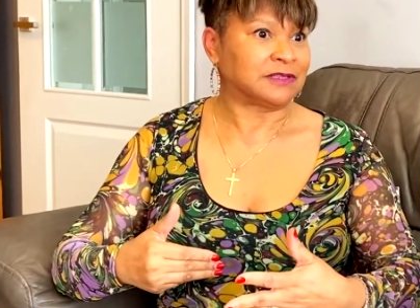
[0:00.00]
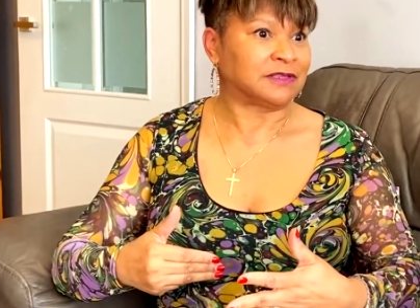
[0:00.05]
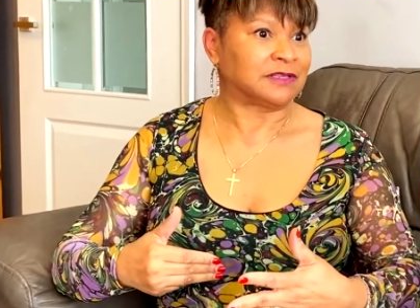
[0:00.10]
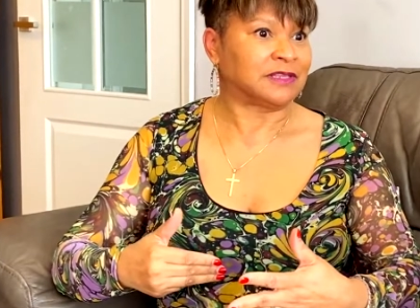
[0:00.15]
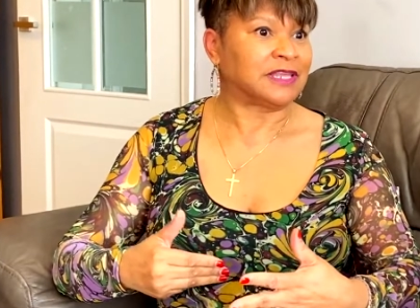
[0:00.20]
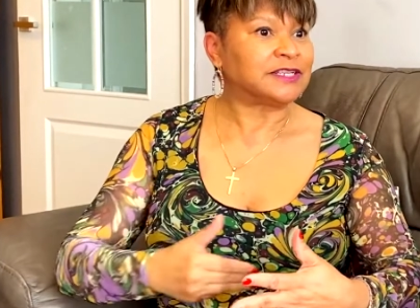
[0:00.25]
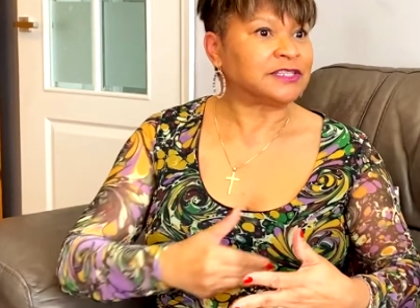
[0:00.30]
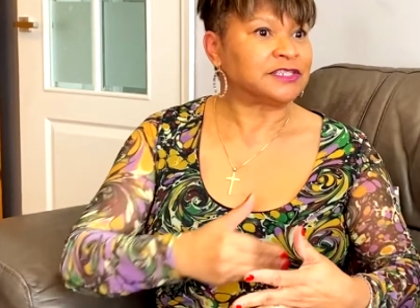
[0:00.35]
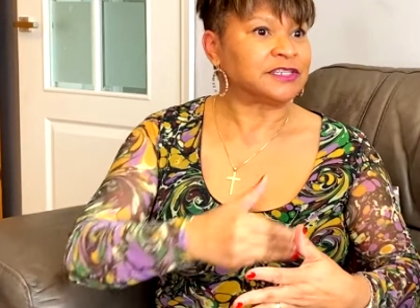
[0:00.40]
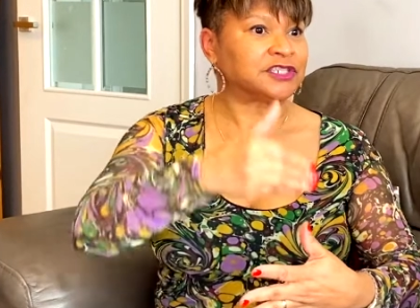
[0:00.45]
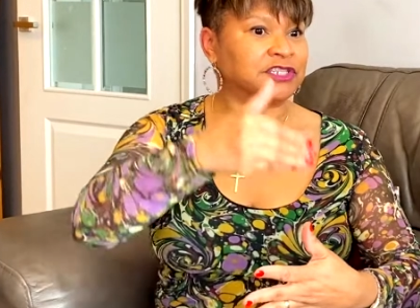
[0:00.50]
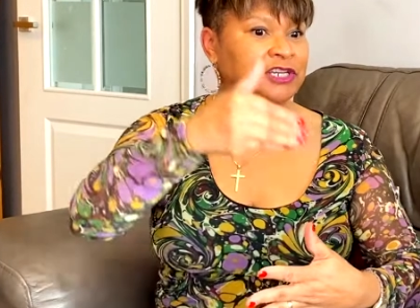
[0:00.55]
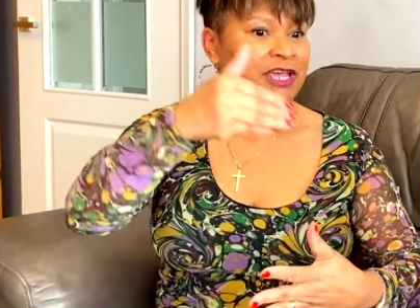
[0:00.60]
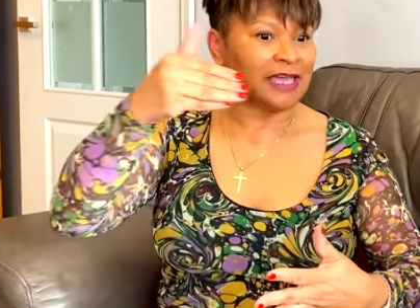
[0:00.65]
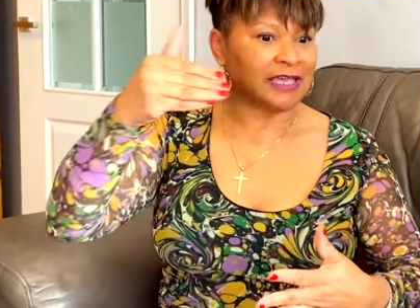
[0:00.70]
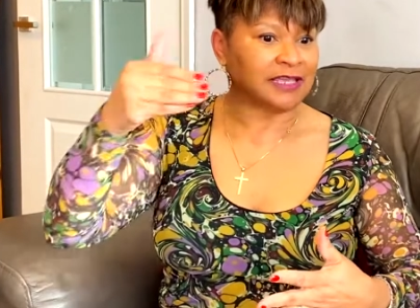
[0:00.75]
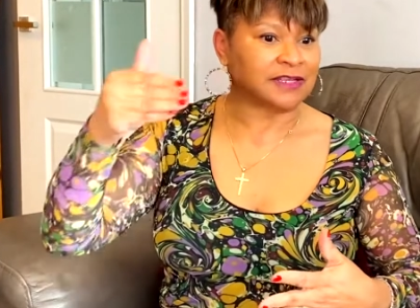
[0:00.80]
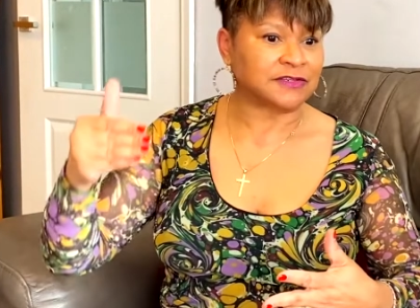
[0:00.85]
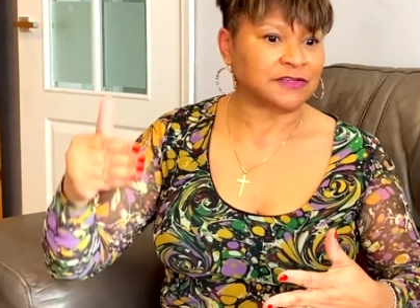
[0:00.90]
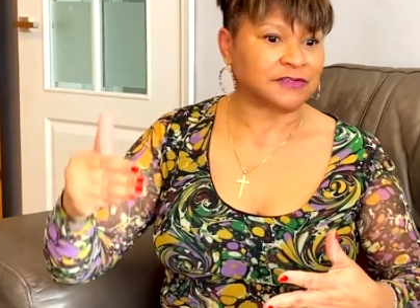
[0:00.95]
need to
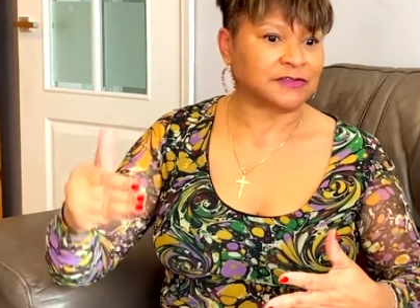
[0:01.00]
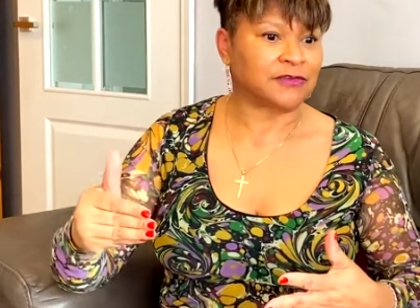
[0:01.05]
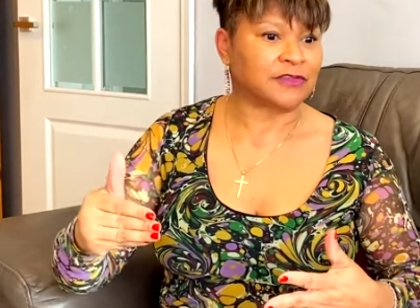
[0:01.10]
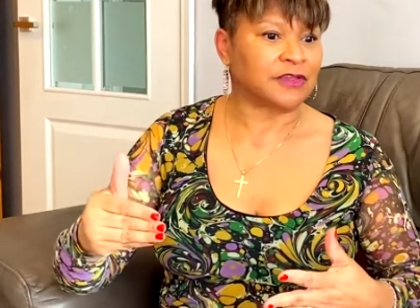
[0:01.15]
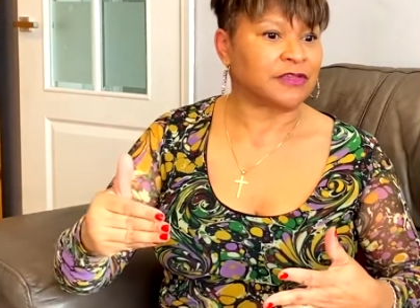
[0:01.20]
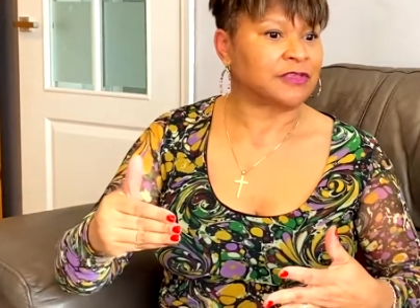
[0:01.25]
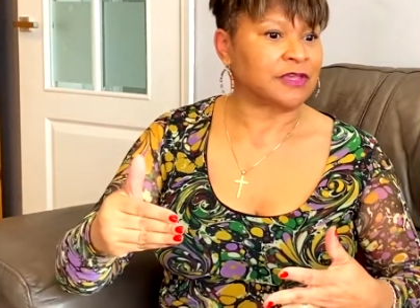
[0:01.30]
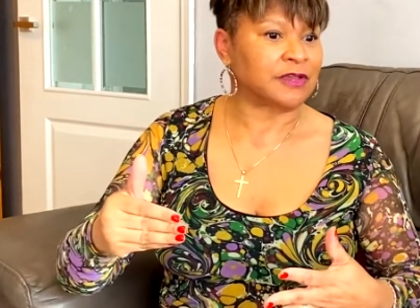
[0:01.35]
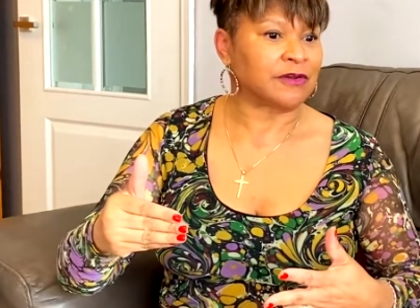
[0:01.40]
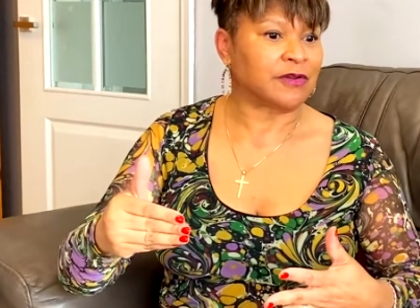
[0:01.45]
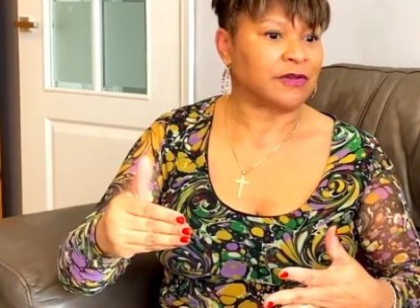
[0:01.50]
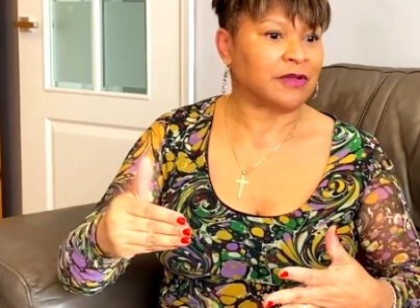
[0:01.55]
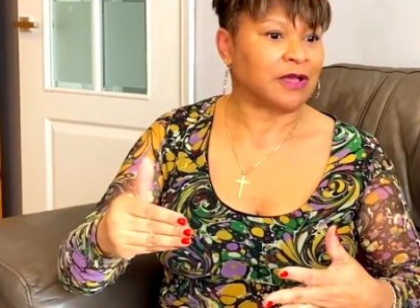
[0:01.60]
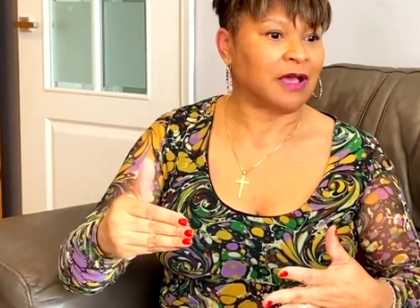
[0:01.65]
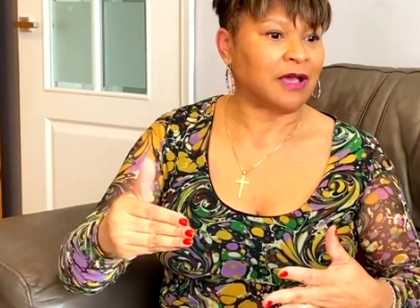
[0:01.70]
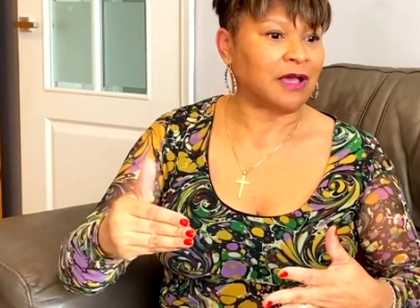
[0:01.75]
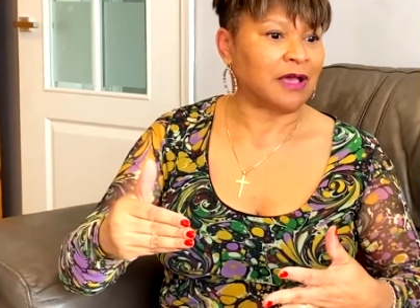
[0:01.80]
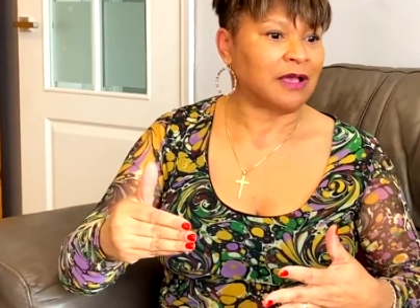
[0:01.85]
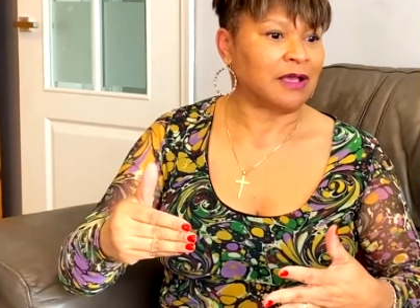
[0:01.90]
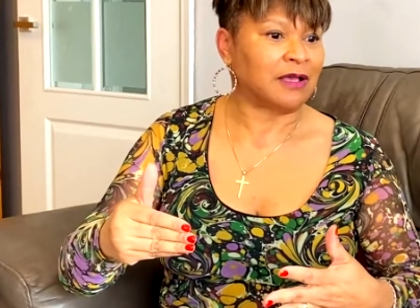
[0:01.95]
change so that there
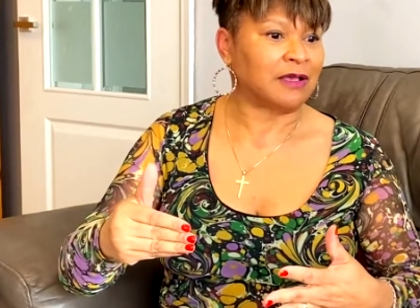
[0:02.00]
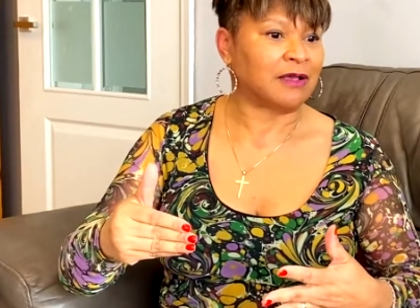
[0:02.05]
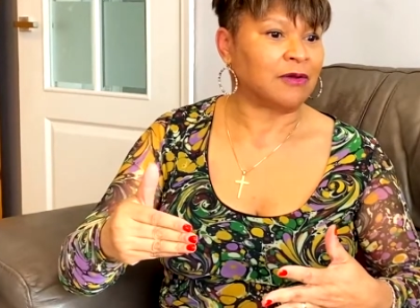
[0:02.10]
are